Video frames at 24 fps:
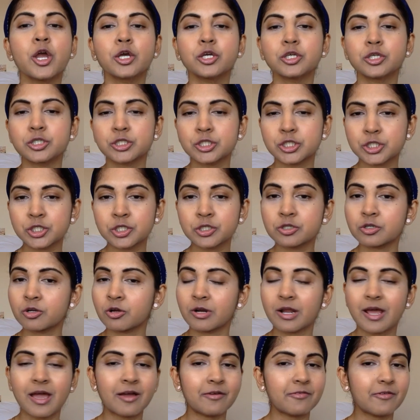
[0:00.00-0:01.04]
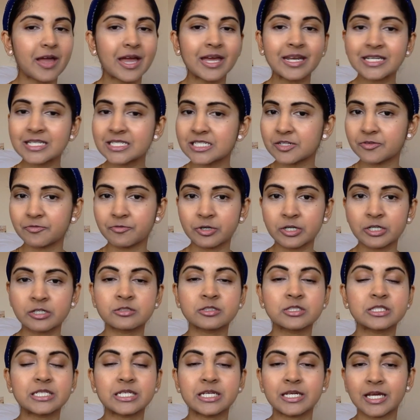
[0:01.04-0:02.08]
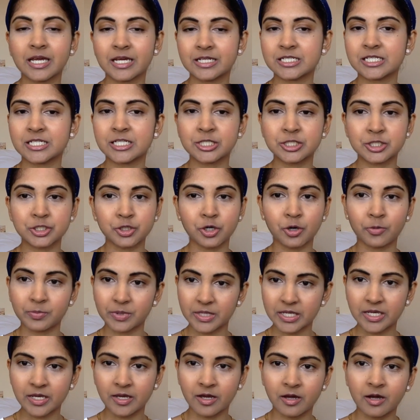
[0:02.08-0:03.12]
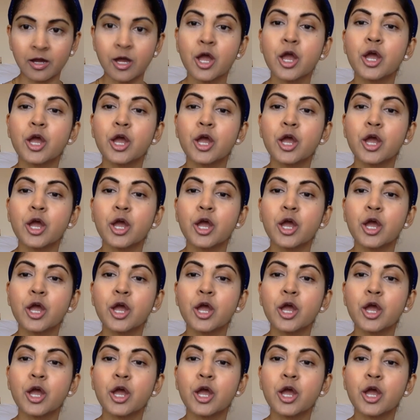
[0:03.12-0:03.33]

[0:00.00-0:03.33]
you should not have any difficulty getting a job here.